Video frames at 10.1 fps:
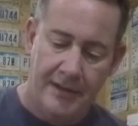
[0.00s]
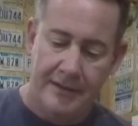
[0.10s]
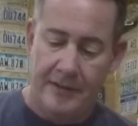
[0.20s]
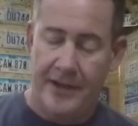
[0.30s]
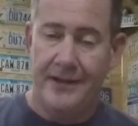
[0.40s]

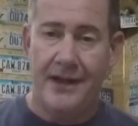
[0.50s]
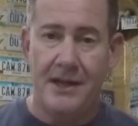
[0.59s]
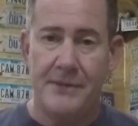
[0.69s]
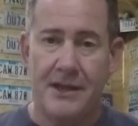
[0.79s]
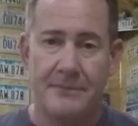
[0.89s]
Now while you
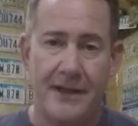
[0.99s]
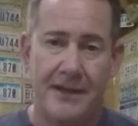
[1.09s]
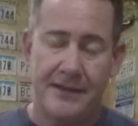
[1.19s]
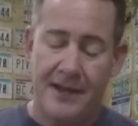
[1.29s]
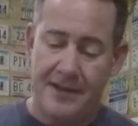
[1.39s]
can't make them
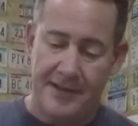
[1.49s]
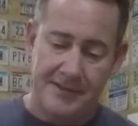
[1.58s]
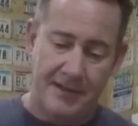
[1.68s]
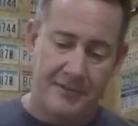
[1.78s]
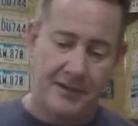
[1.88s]
like that, that's
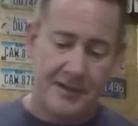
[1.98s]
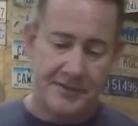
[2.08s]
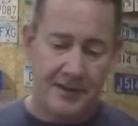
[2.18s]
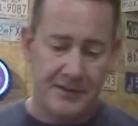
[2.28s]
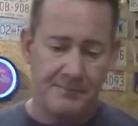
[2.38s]
how the
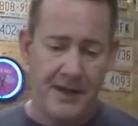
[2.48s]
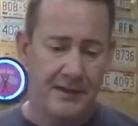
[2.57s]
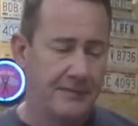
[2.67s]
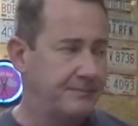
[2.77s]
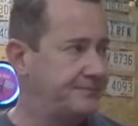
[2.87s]
restaurants make
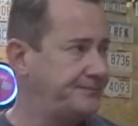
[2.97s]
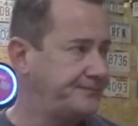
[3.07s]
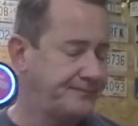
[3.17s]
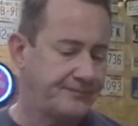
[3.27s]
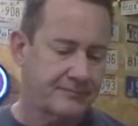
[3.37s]
them.
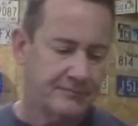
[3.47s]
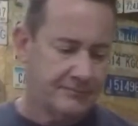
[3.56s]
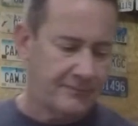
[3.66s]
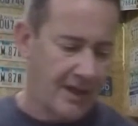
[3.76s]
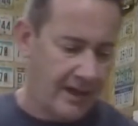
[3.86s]

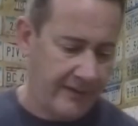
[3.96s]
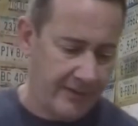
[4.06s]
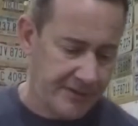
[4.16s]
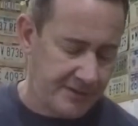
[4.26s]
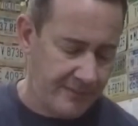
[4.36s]
I've
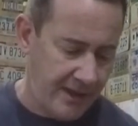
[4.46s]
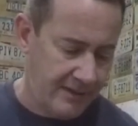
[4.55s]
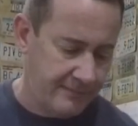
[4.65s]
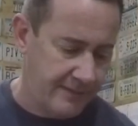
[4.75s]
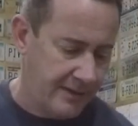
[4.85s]
also made
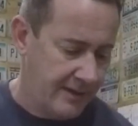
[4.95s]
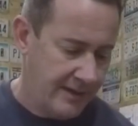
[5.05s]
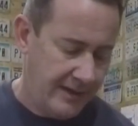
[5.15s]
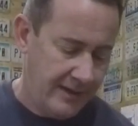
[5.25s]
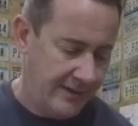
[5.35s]
them
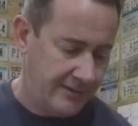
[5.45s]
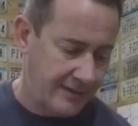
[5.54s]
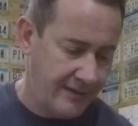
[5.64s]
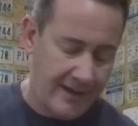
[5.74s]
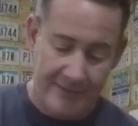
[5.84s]
and they
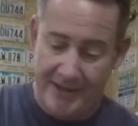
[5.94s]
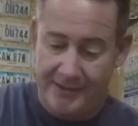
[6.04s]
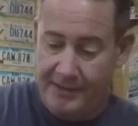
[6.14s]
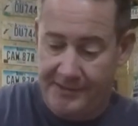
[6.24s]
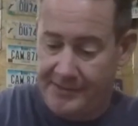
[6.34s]
turn out, I mean, they
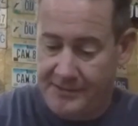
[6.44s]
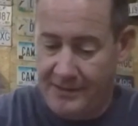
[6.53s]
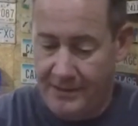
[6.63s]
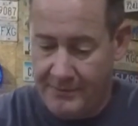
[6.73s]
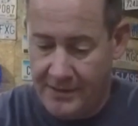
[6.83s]
taste the
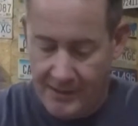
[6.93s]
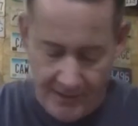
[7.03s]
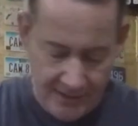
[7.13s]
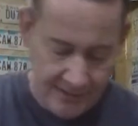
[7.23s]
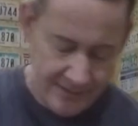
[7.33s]
same.
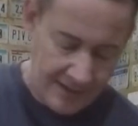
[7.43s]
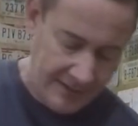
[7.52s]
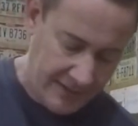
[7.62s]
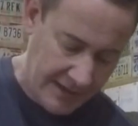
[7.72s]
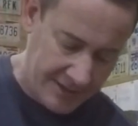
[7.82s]
And
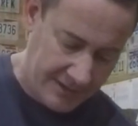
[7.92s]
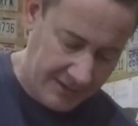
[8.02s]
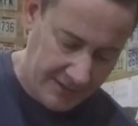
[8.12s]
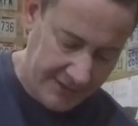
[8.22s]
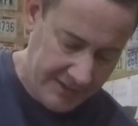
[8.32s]
they're actually a
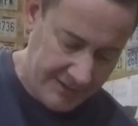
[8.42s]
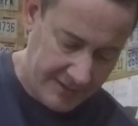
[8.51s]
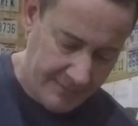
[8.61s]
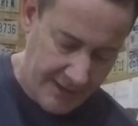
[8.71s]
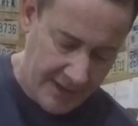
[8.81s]
little easier
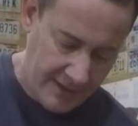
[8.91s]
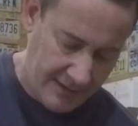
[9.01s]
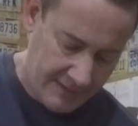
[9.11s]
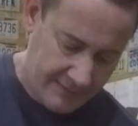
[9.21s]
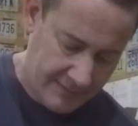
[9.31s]
to make.
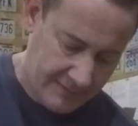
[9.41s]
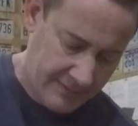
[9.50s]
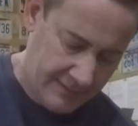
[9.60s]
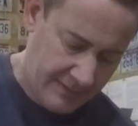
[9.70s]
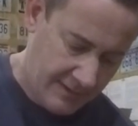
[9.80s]

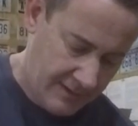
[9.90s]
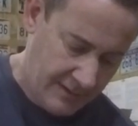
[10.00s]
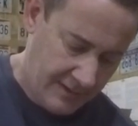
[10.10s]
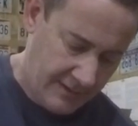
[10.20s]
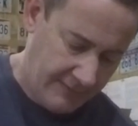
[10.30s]

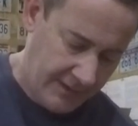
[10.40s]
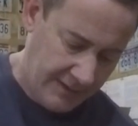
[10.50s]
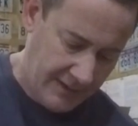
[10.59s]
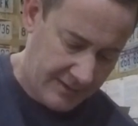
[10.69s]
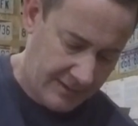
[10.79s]
You
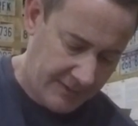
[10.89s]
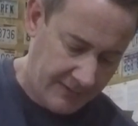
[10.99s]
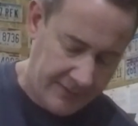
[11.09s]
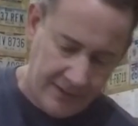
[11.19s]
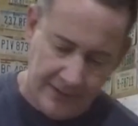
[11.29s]
take some of your
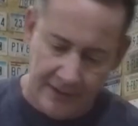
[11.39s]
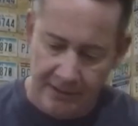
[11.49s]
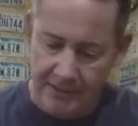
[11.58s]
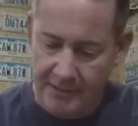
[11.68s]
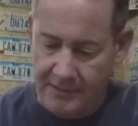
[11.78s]
filling
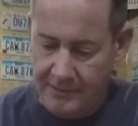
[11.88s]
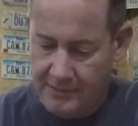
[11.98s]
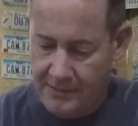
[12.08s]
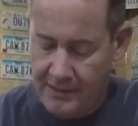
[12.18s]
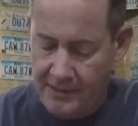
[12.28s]

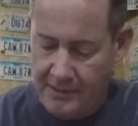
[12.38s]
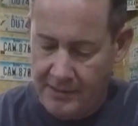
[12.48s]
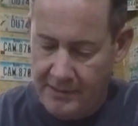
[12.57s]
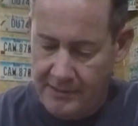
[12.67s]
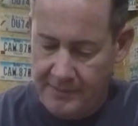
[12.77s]

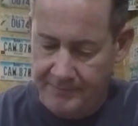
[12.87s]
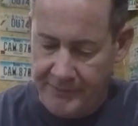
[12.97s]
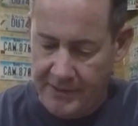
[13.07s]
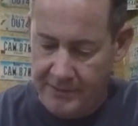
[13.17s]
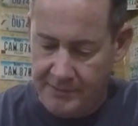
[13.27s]

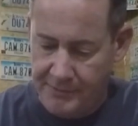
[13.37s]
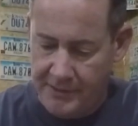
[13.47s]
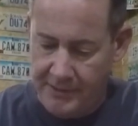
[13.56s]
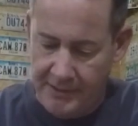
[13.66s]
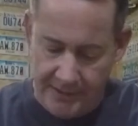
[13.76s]
and just put
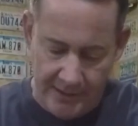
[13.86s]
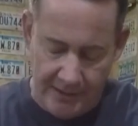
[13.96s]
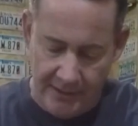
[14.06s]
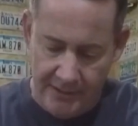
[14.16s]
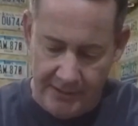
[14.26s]
it in there.